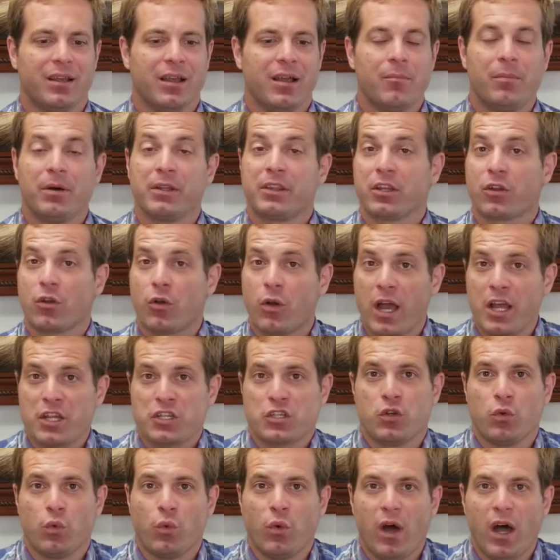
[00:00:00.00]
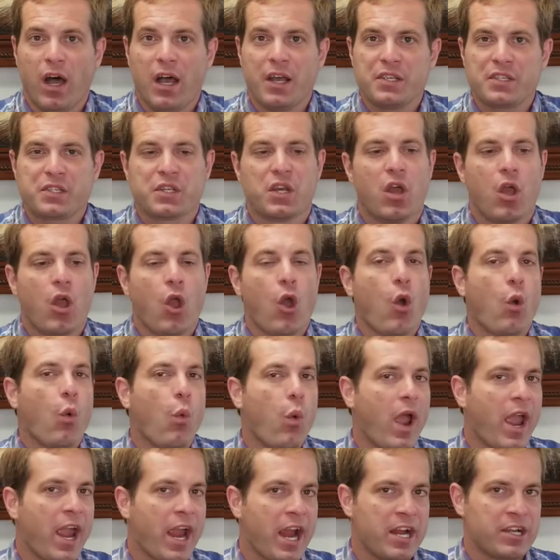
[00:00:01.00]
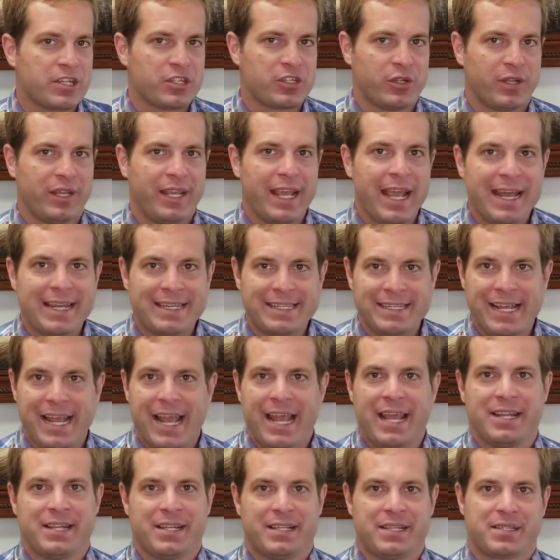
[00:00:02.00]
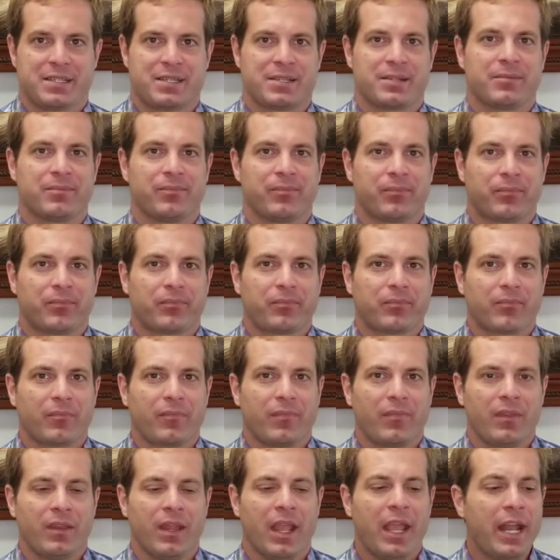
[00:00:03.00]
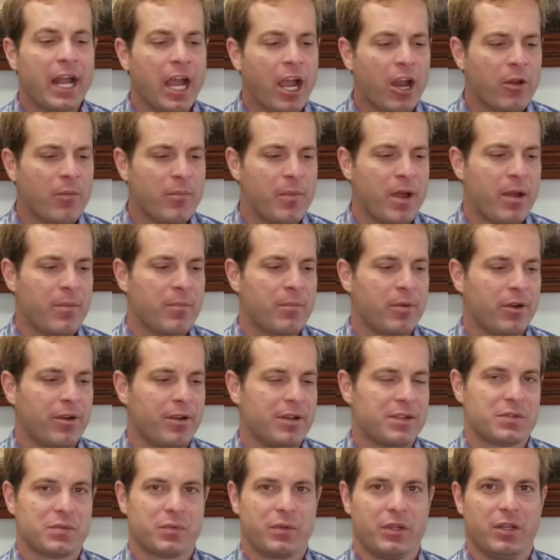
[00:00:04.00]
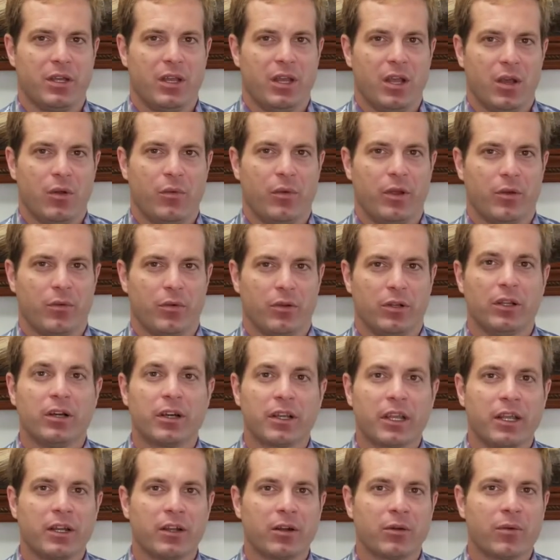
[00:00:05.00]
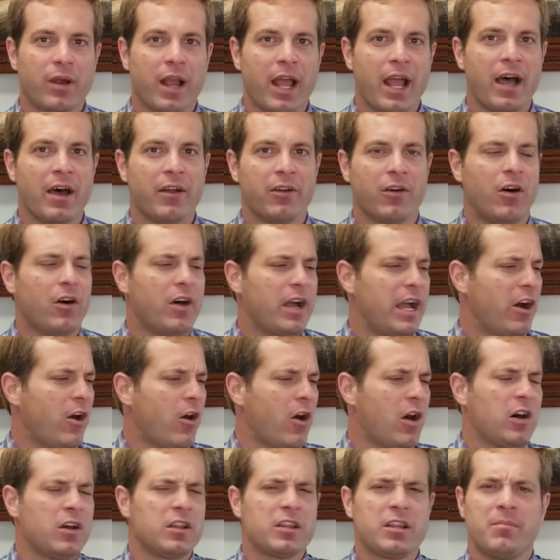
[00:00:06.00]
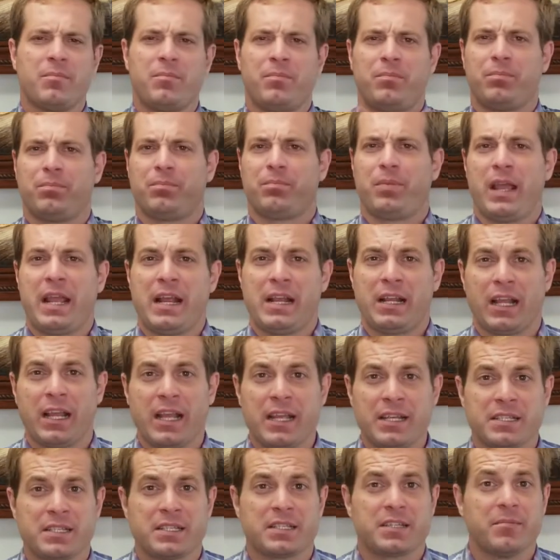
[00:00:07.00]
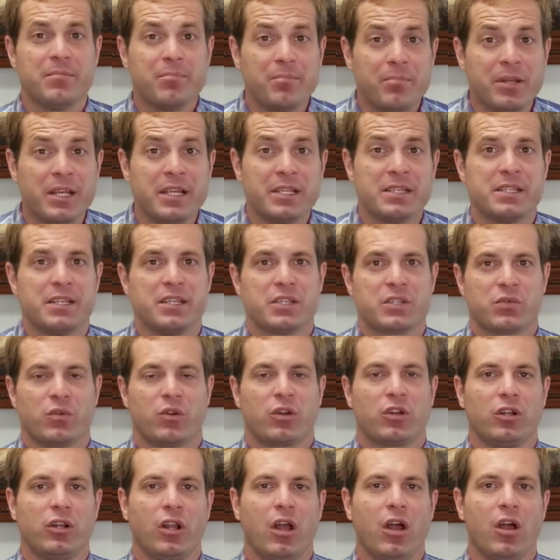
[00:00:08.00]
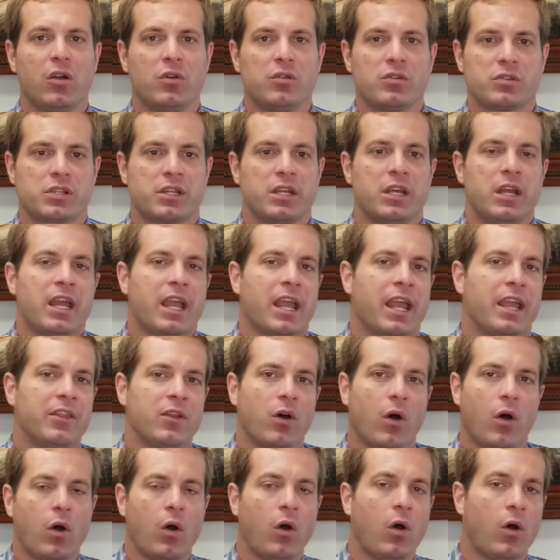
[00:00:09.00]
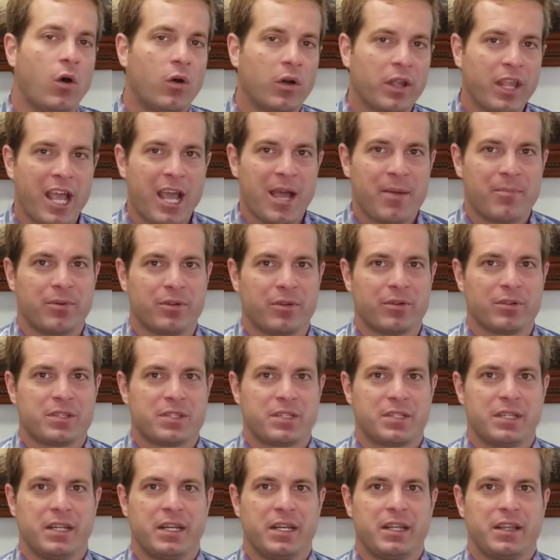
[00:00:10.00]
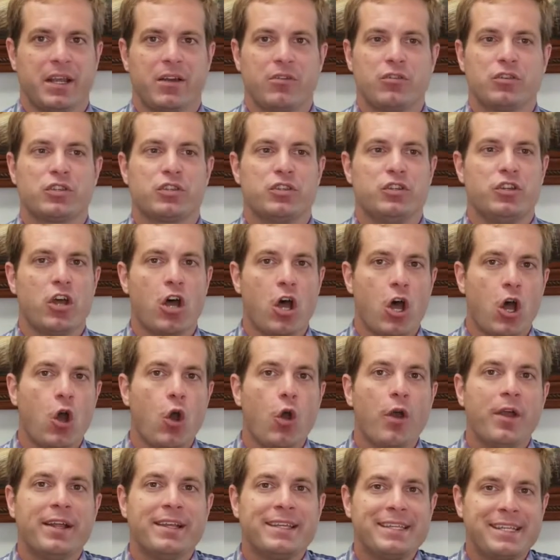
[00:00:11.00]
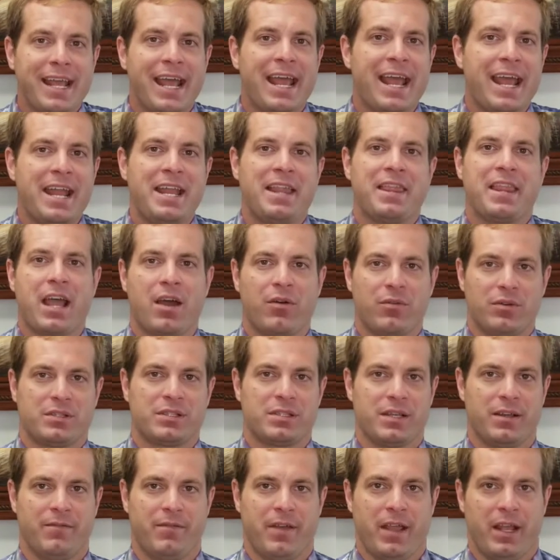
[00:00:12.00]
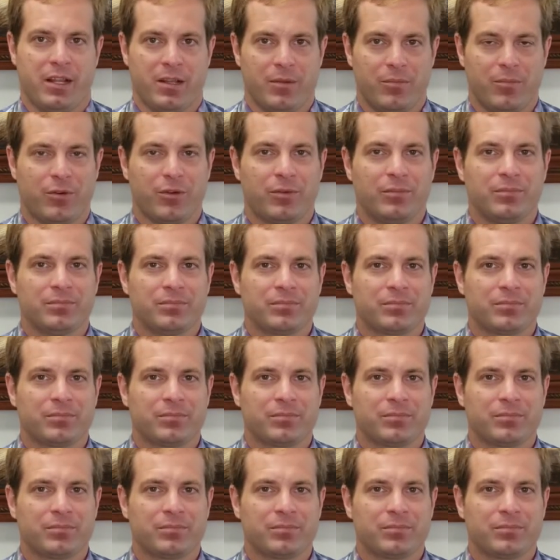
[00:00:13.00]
But the question was where to get tents. And I remember as we were looking around, all the places of business were closed. In the whole capital city, there was no tent that was available.